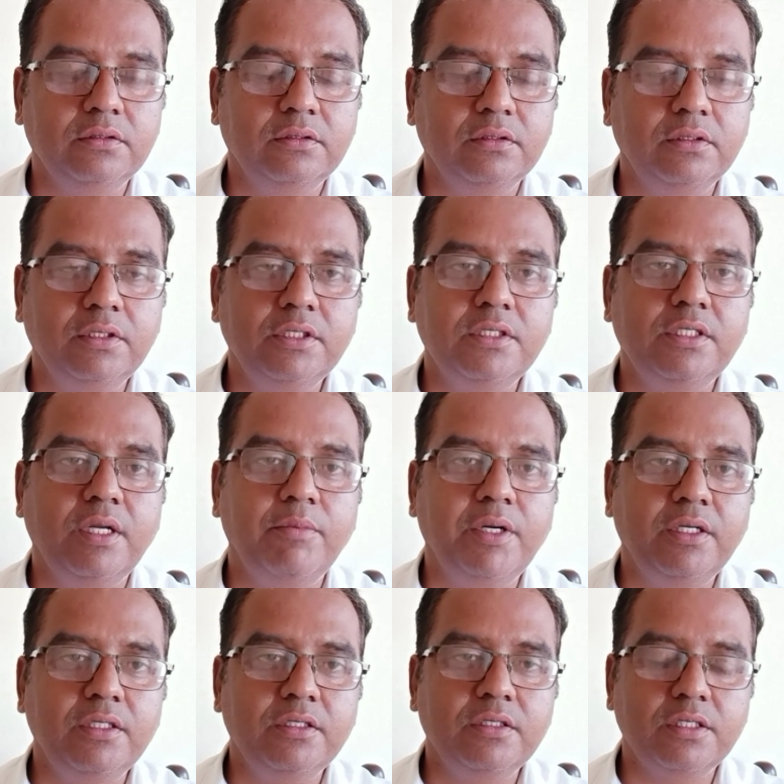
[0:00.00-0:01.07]
These
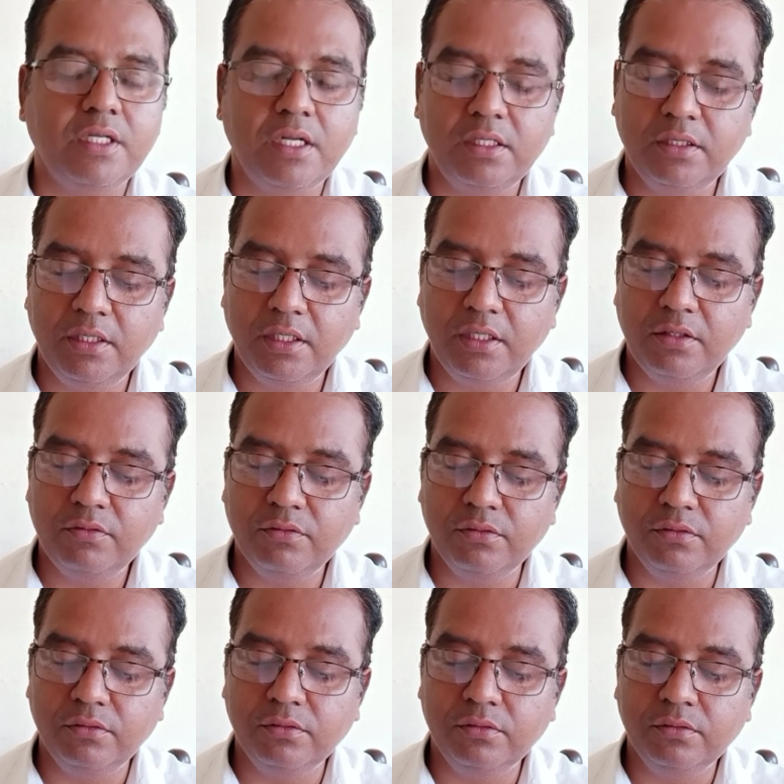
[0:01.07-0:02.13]
dramatists are there
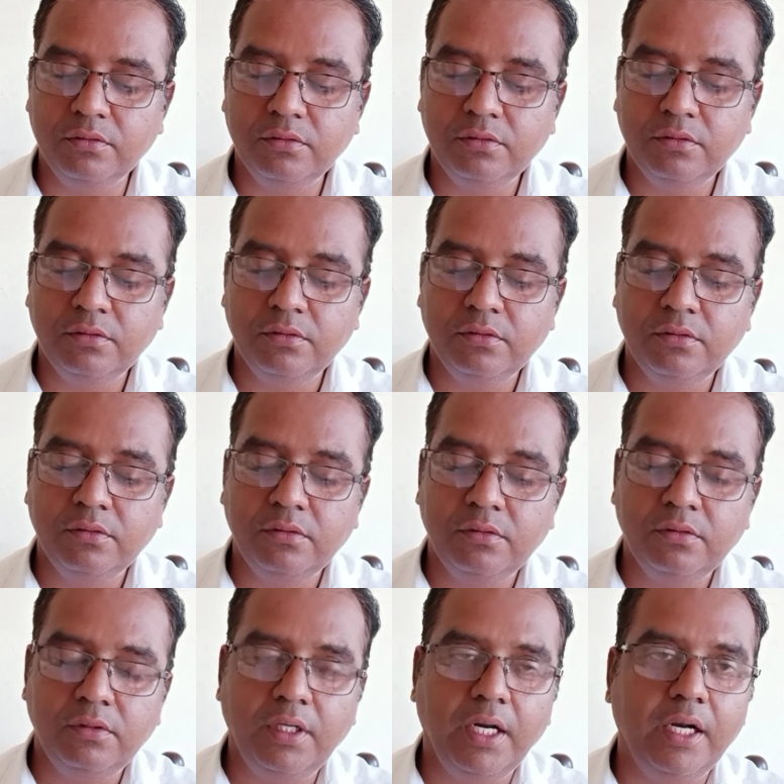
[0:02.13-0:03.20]
who
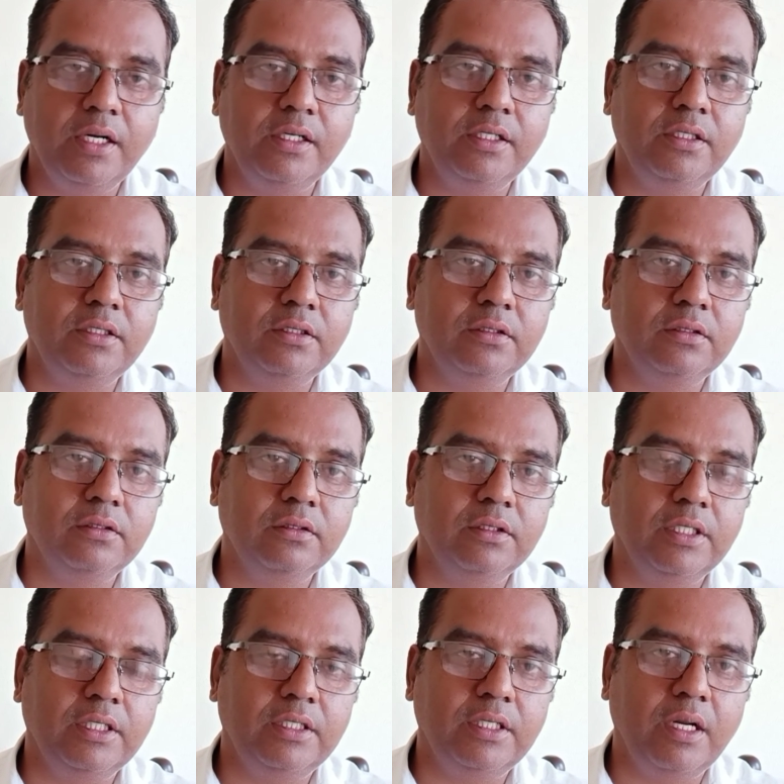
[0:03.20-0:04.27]
had written
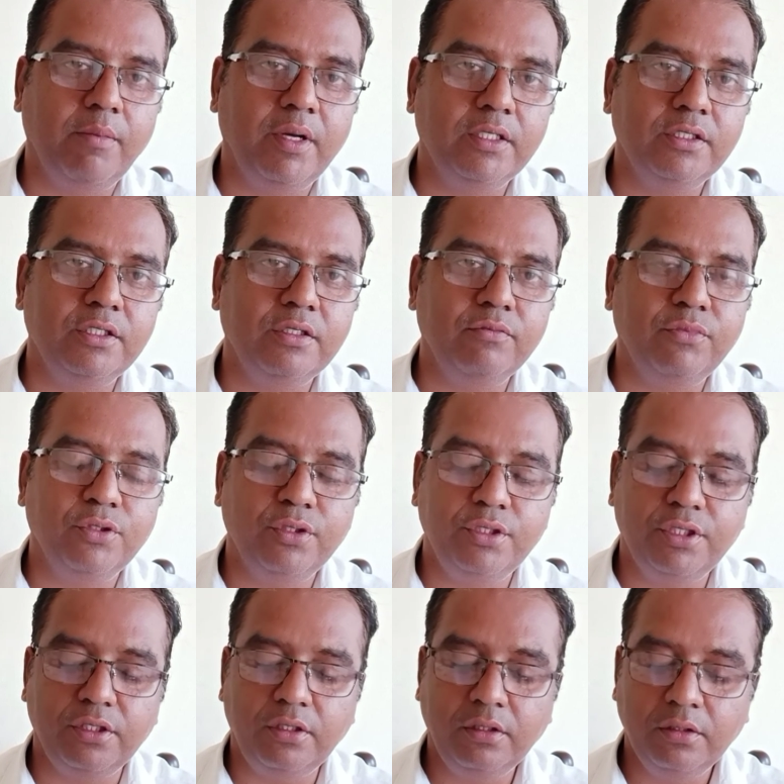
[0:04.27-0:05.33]
their dramas in
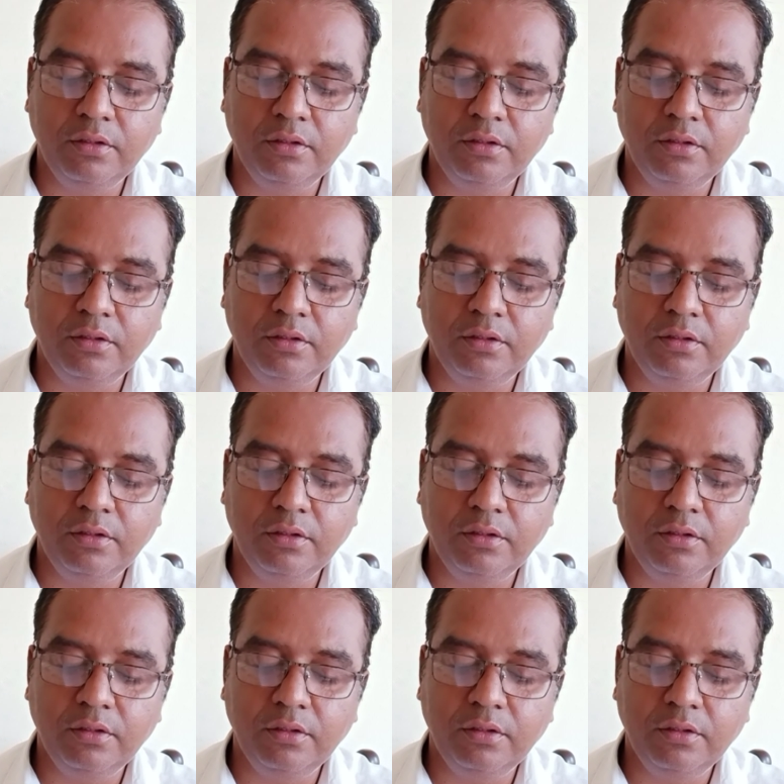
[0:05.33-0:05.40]
poetic